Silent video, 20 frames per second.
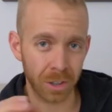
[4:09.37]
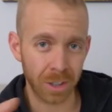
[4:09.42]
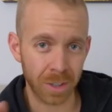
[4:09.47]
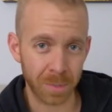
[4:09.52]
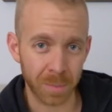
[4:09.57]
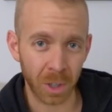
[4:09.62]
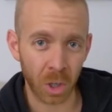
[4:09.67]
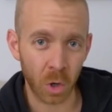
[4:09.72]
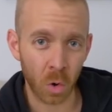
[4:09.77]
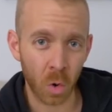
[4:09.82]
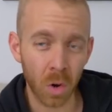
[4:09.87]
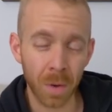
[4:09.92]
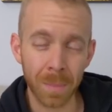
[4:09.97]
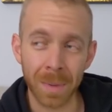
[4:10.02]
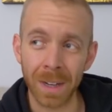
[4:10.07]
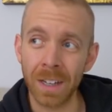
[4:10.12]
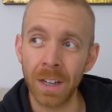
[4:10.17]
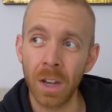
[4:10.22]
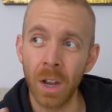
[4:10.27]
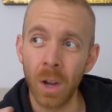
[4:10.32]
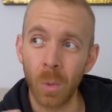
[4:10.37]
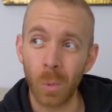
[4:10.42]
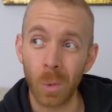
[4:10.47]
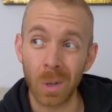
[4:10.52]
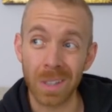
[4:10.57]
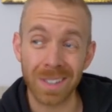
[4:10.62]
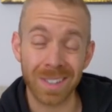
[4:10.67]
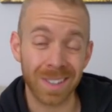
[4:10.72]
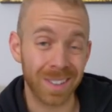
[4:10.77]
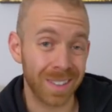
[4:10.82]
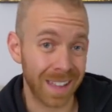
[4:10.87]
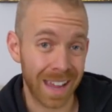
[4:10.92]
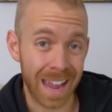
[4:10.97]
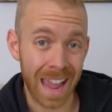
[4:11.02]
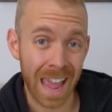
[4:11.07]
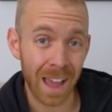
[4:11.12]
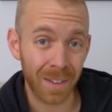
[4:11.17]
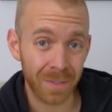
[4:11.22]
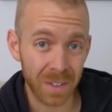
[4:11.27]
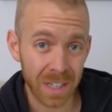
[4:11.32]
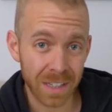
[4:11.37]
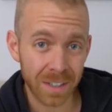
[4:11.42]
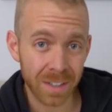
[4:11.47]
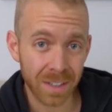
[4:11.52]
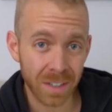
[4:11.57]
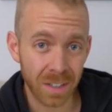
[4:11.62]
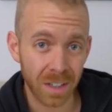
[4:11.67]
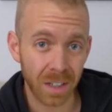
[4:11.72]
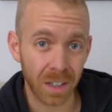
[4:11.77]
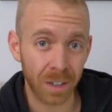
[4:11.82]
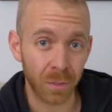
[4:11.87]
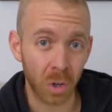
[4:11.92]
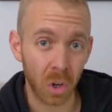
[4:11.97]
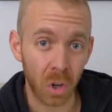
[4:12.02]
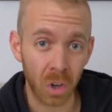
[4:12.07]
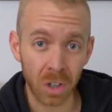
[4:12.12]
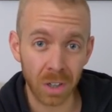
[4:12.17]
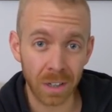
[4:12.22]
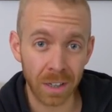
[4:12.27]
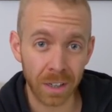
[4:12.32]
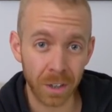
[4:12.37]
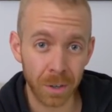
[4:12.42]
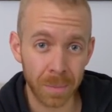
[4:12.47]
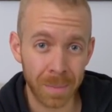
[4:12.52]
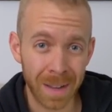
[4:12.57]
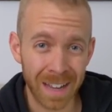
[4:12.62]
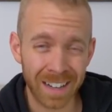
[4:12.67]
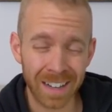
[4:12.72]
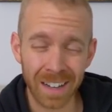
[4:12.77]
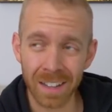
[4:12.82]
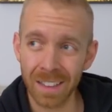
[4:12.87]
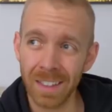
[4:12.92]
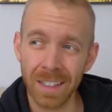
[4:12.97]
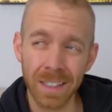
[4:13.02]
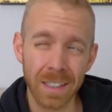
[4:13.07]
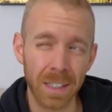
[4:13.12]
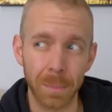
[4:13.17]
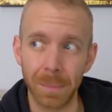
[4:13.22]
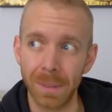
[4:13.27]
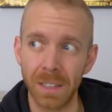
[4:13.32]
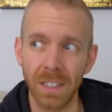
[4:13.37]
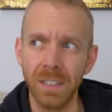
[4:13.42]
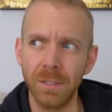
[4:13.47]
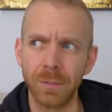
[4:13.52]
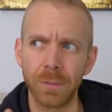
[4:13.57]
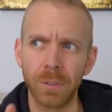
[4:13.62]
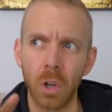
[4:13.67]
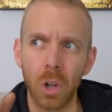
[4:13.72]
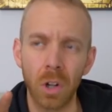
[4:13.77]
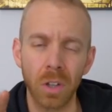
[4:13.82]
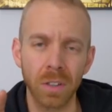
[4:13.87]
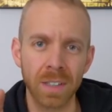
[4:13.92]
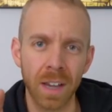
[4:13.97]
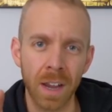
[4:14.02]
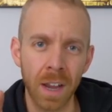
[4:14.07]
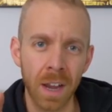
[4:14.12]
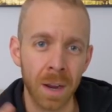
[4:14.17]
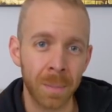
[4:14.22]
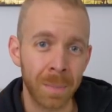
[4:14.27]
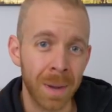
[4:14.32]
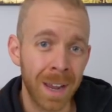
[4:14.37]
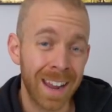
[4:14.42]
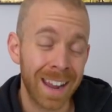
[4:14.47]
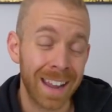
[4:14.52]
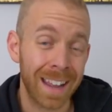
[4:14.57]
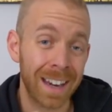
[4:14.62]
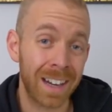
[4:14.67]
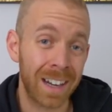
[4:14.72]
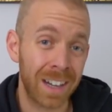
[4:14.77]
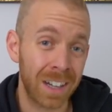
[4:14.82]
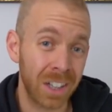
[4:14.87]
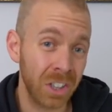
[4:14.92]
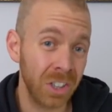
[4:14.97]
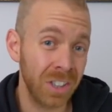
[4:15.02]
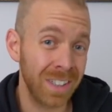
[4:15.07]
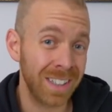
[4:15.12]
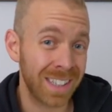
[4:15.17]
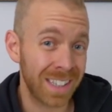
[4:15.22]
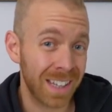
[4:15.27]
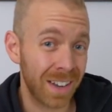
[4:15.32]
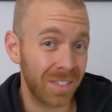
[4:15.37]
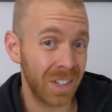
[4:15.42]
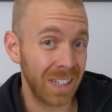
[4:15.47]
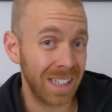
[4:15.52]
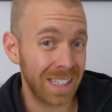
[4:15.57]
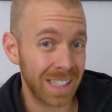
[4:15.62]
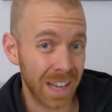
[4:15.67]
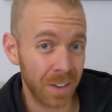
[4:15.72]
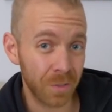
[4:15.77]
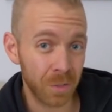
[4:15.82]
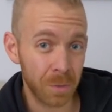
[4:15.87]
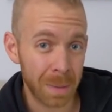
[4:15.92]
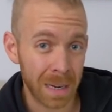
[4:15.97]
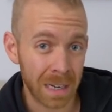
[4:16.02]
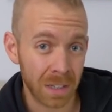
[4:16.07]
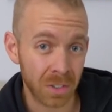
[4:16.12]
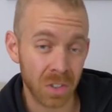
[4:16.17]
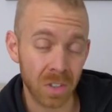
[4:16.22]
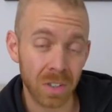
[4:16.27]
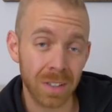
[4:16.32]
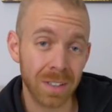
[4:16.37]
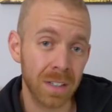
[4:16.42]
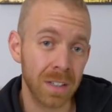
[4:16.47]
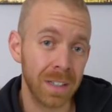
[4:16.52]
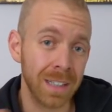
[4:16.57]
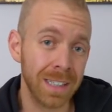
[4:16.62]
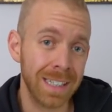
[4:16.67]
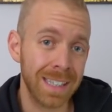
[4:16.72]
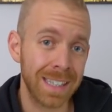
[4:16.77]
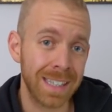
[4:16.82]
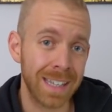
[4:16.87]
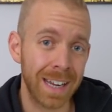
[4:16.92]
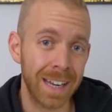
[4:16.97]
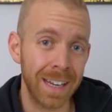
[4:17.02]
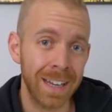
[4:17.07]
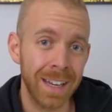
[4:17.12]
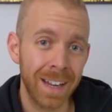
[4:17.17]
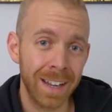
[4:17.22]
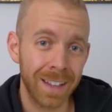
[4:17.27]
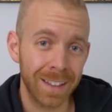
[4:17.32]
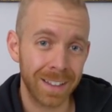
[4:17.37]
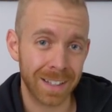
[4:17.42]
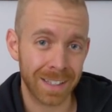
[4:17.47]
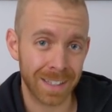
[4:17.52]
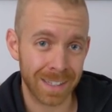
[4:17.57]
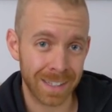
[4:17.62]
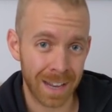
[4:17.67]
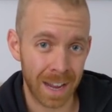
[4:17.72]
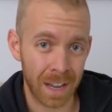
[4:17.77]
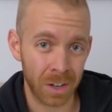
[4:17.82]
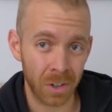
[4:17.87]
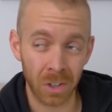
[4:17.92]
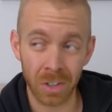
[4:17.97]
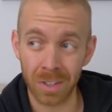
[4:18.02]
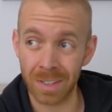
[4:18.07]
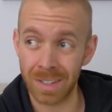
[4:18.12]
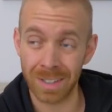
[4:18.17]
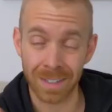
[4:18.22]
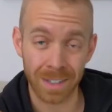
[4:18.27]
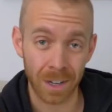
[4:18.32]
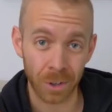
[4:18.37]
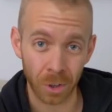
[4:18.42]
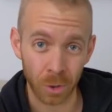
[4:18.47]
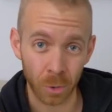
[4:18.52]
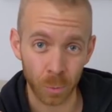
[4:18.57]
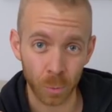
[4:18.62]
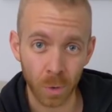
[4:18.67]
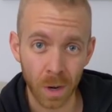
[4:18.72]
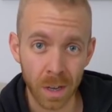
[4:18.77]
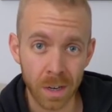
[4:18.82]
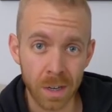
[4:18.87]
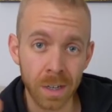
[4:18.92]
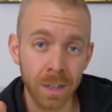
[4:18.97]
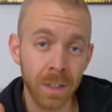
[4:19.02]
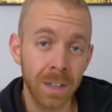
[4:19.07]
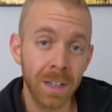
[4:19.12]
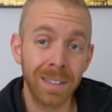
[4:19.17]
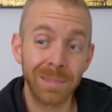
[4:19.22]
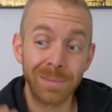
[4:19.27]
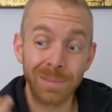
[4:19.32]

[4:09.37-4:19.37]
Chris McCormick was the heaviest of all Ironman athletes, I believe all time, at 177 pounds. So that's not to say that Sanders is out of the running,